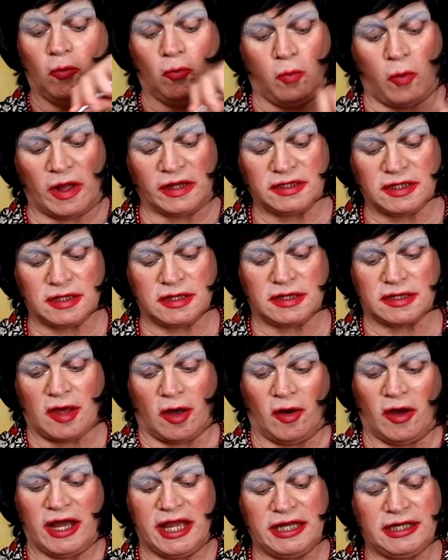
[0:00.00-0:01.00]
one
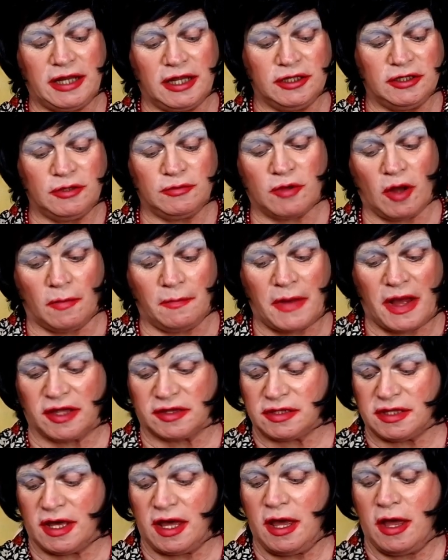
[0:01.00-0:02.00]
side you've got
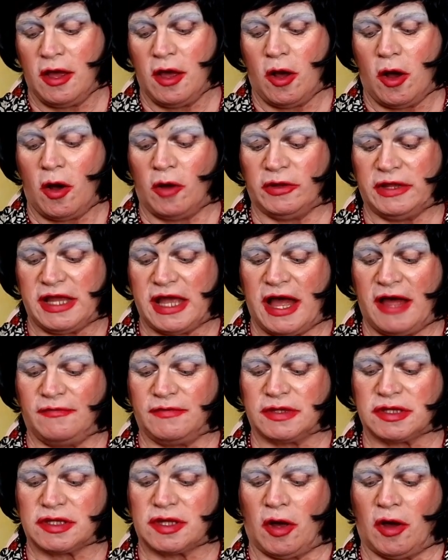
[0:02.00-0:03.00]
butter, on the
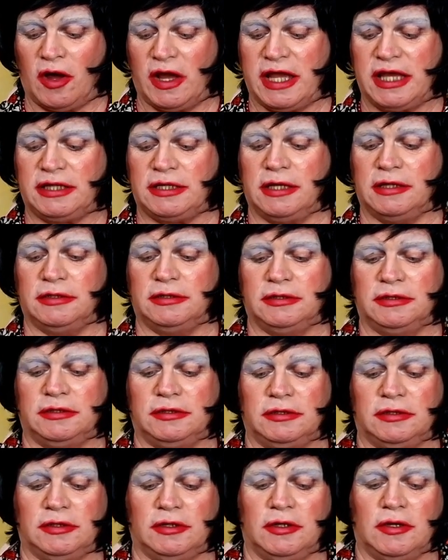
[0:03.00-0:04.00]
other side,
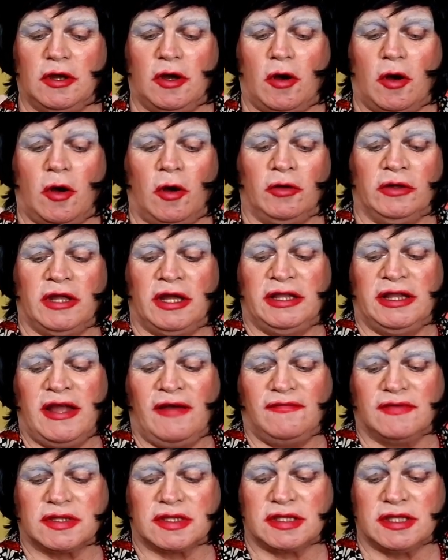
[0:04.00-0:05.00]
on
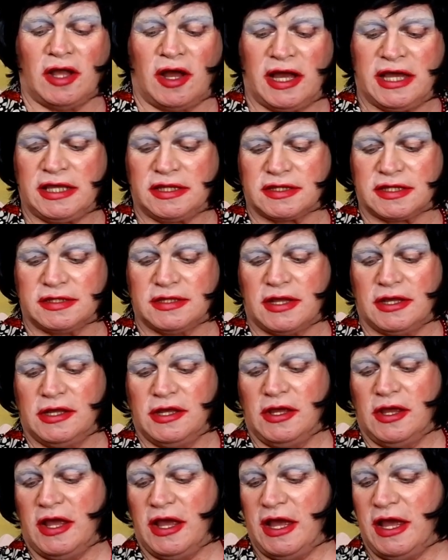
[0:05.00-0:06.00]
another slice,
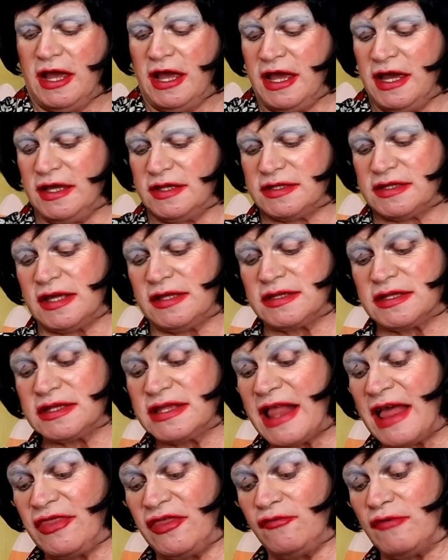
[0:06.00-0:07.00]
it says
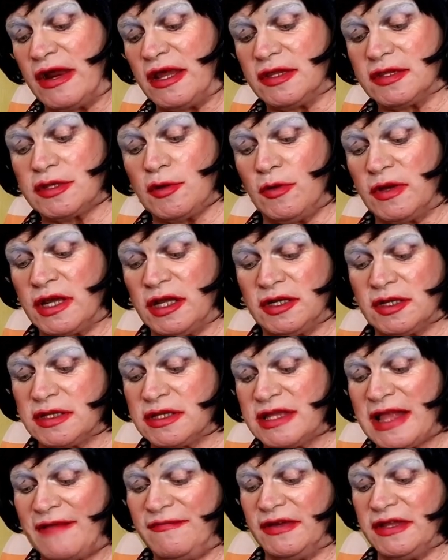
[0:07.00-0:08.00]
slather it, so we're going to
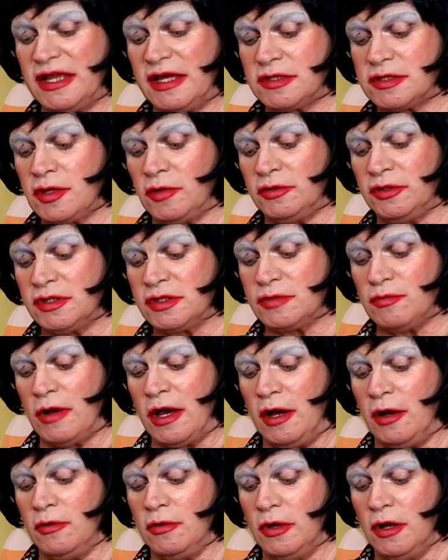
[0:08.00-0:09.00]
slather this on as
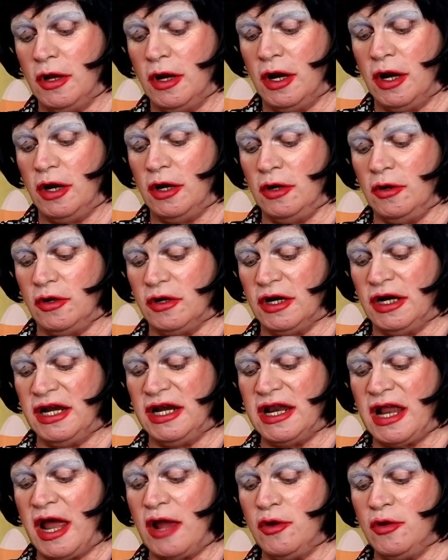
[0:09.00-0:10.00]
well. Look,
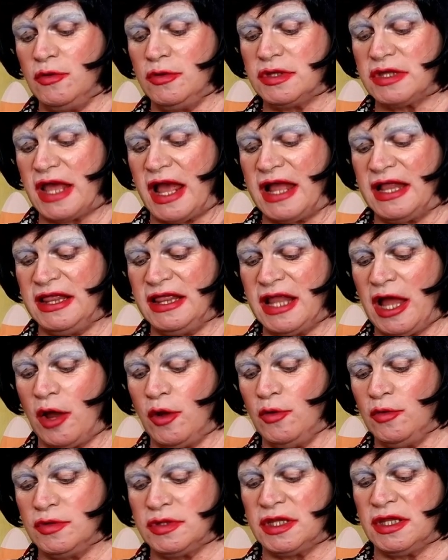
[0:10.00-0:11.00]
loads and
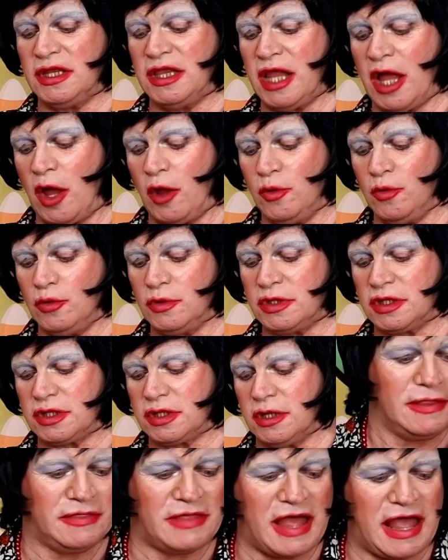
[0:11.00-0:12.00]
loads and
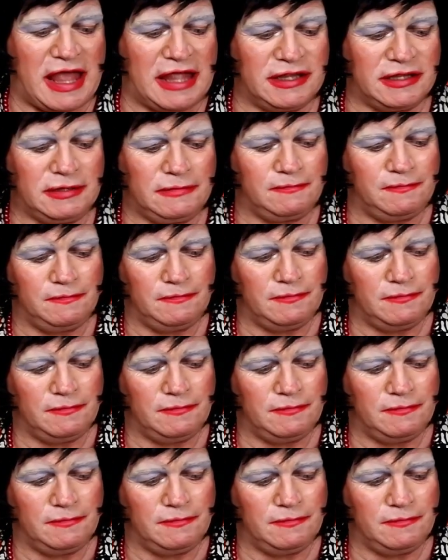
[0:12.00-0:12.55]
loads. Then